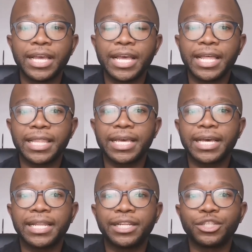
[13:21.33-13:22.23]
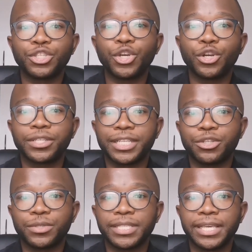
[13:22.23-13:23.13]
the little circles that you
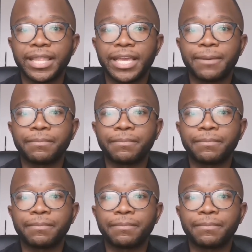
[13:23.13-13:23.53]
see there.